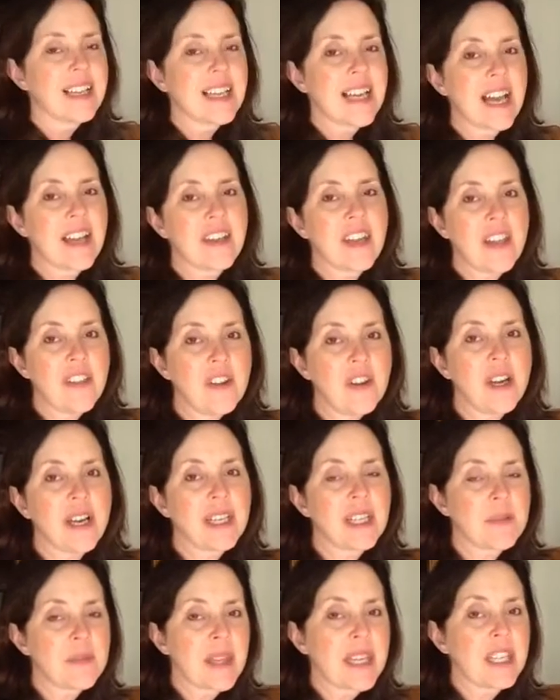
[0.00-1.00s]
Another
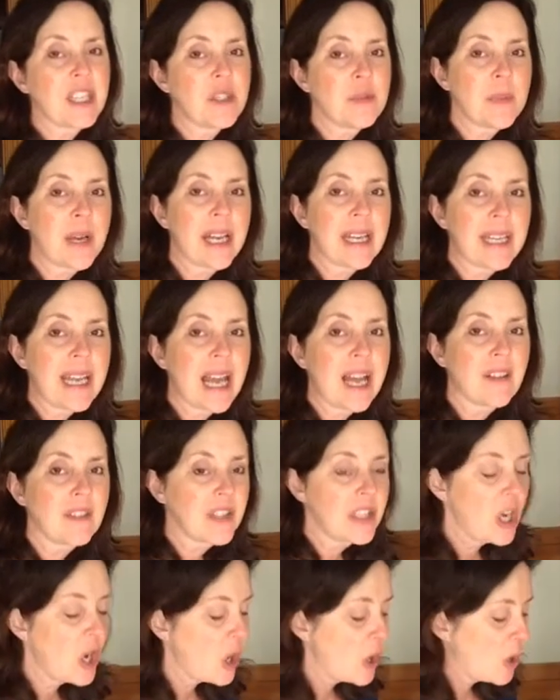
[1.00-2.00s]
item that you might have
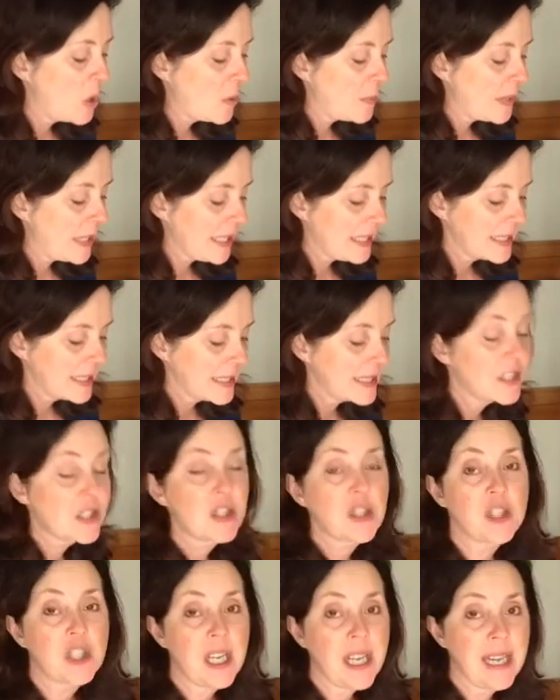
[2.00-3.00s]
at home is
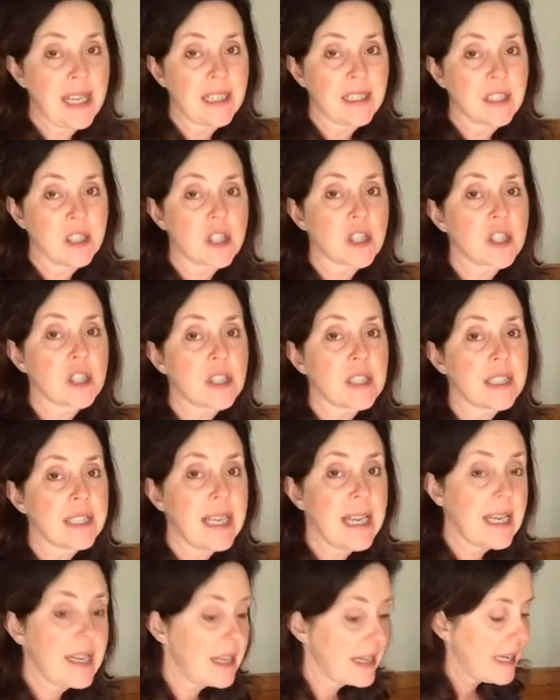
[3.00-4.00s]
change.
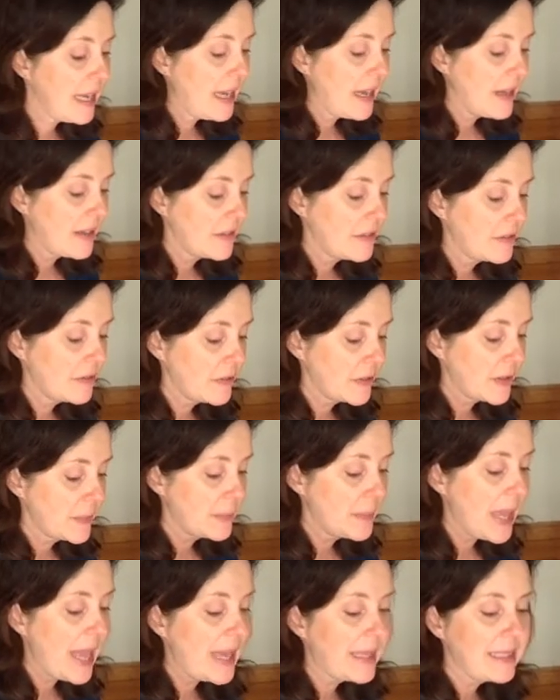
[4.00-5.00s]
Today I have
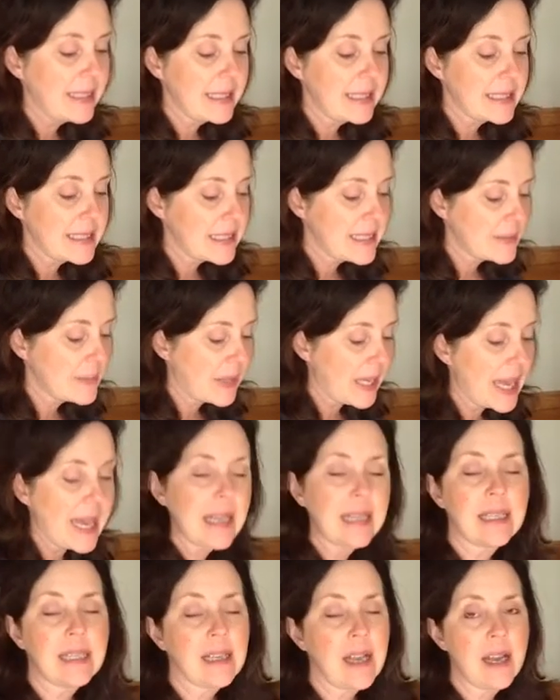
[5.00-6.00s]
pennies, but
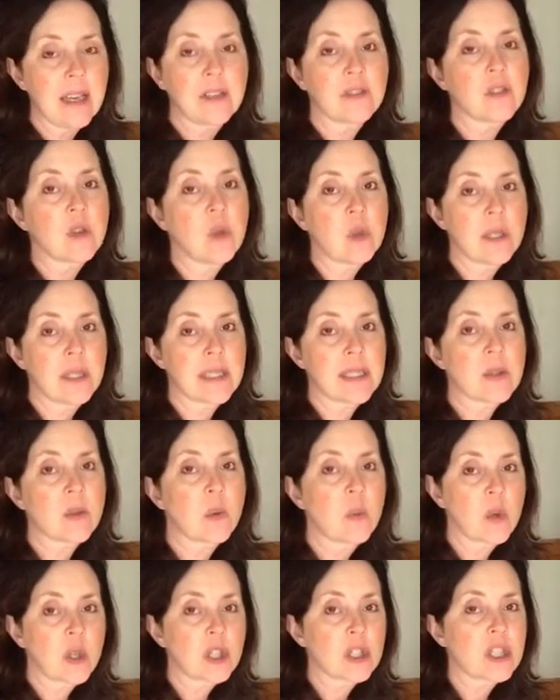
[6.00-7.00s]
any kind of coins
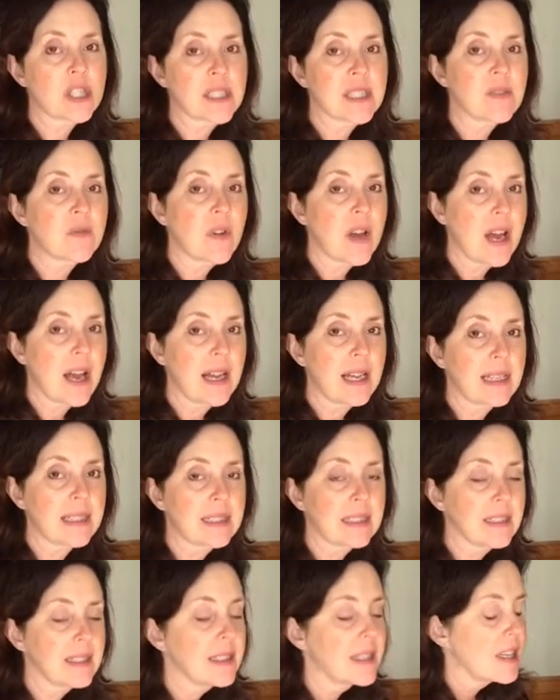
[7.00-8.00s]
will work just
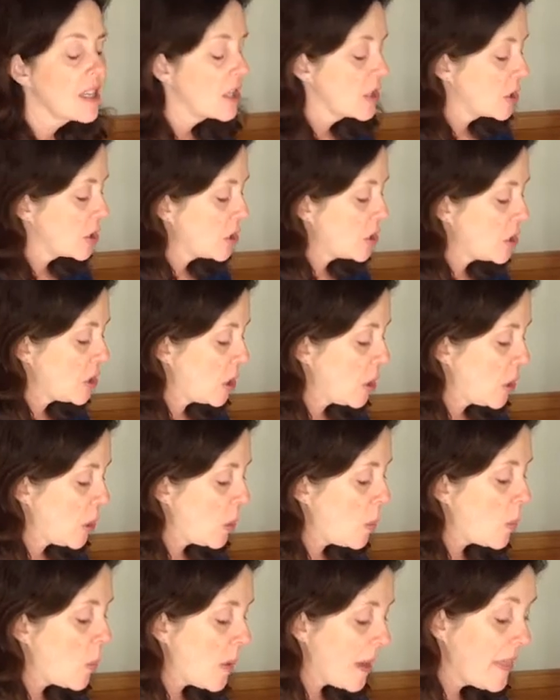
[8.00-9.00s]
fine.
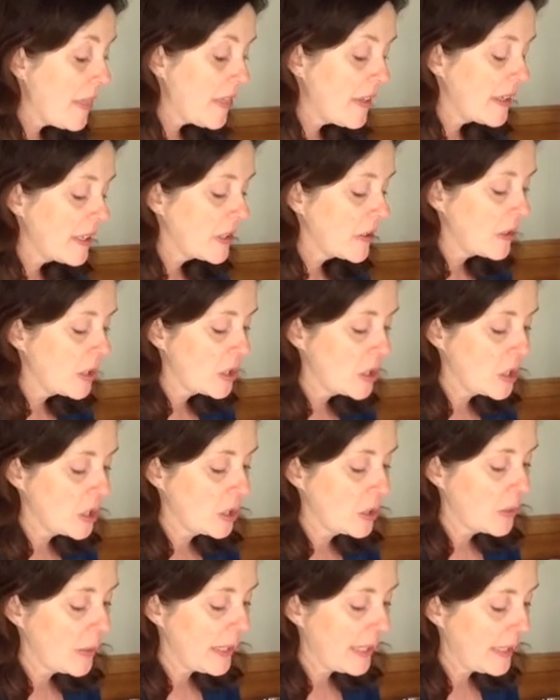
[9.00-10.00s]
So one thing you could
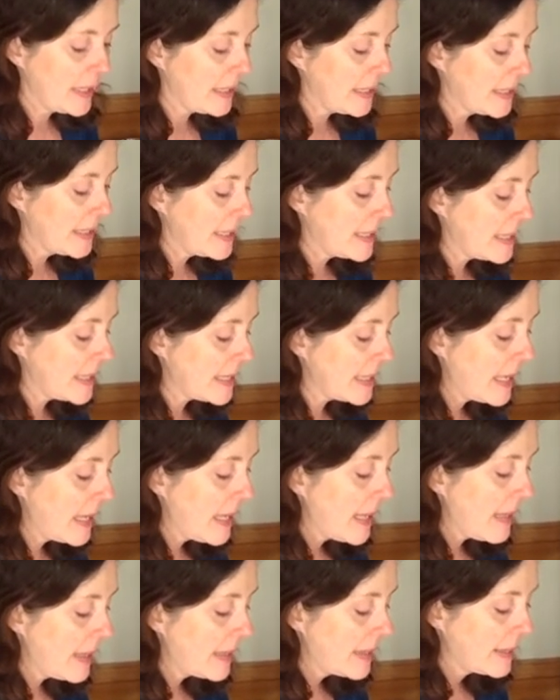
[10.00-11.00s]
do is
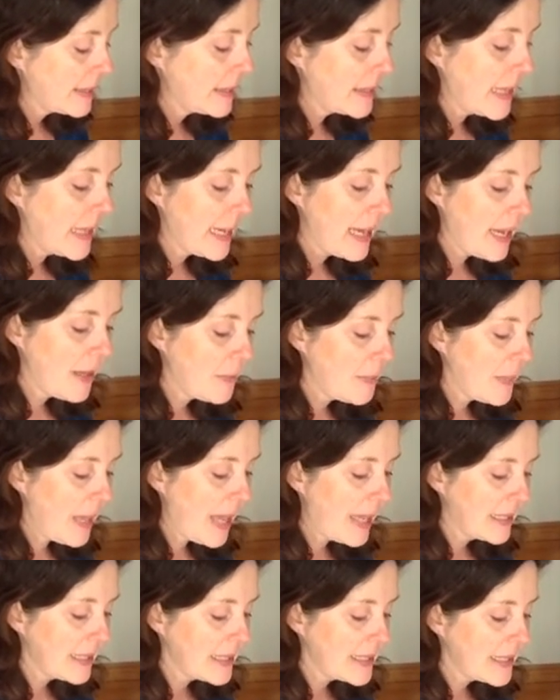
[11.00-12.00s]
lay out
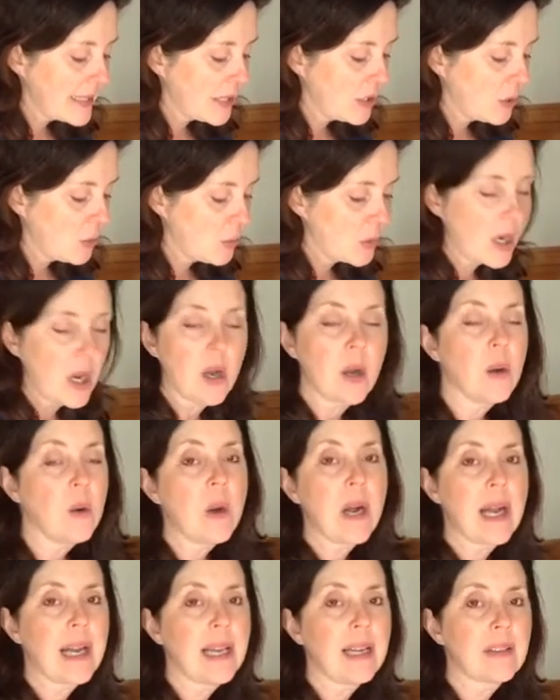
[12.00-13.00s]
pennies in a row.
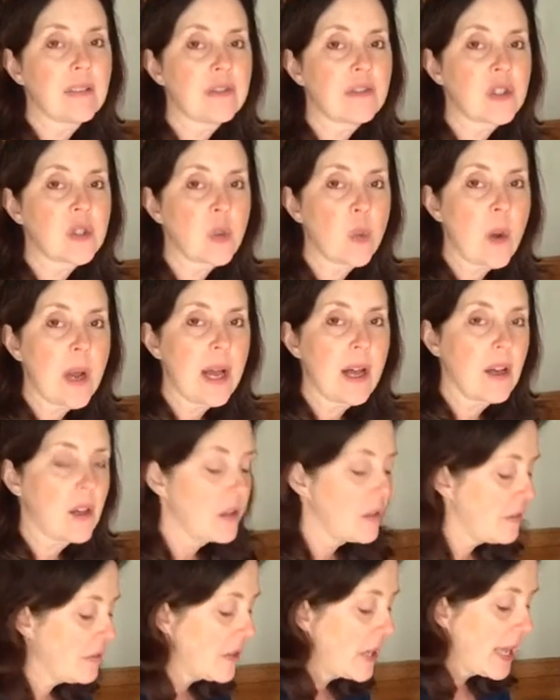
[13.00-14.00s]
I have
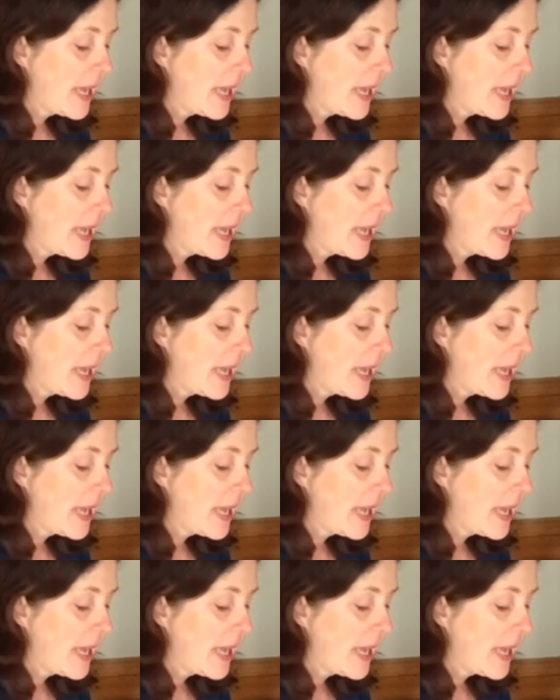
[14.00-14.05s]
12,